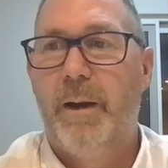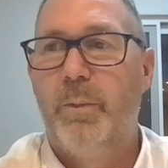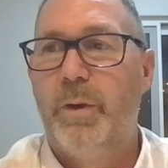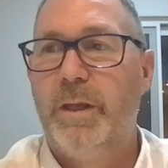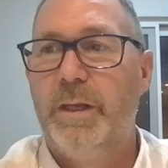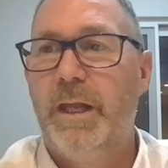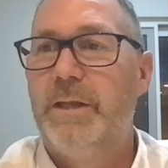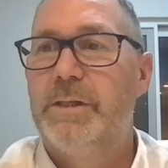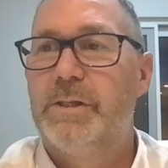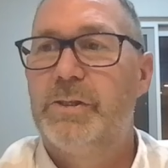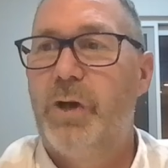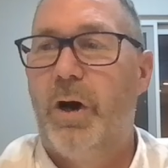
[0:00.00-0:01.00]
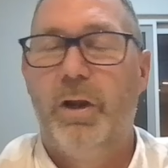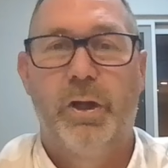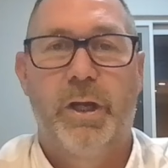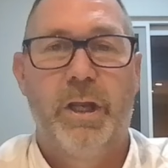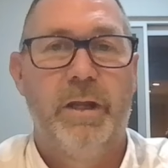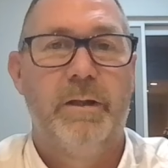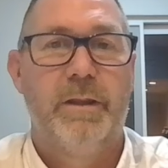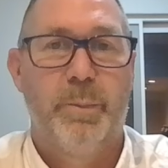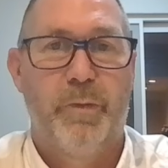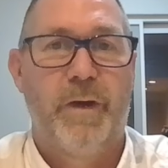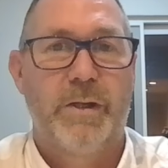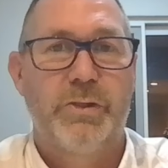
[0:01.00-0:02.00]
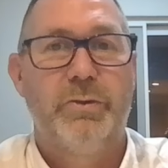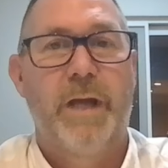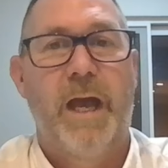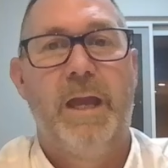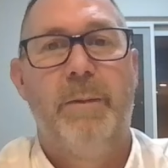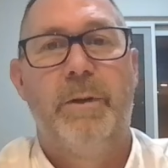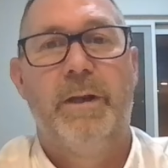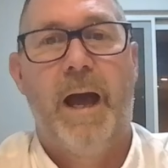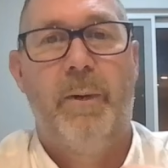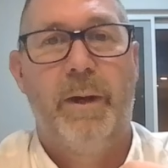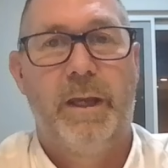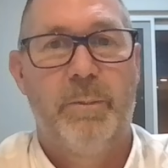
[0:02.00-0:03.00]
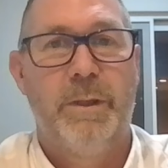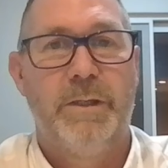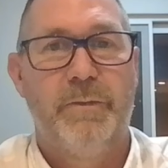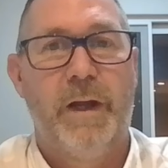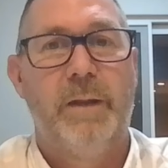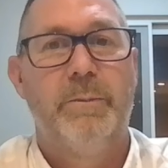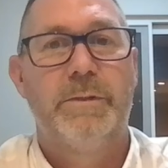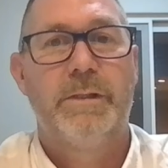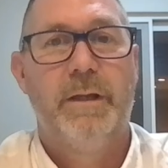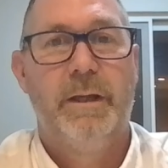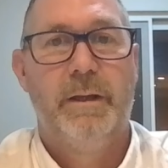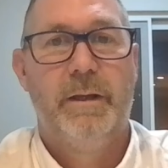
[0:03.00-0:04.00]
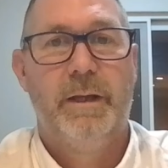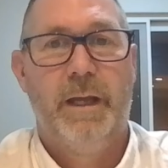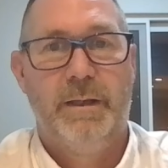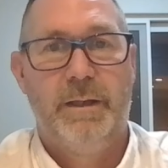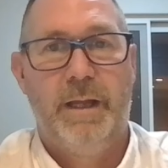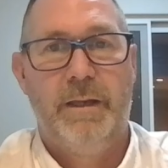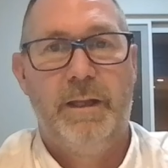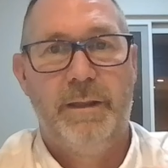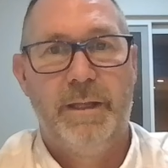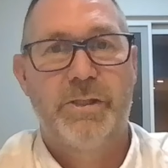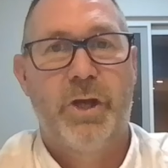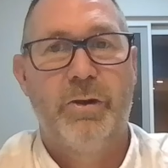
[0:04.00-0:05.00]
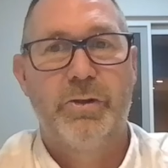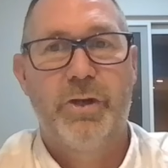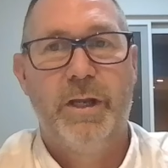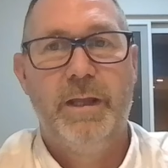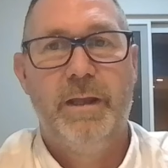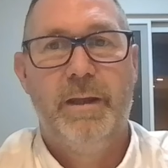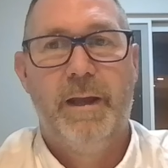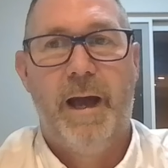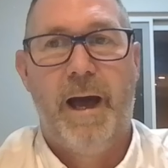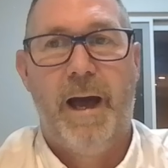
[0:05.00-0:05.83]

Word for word: Um, we need to start looking at the professional game and how it can be developed In, in, in this country,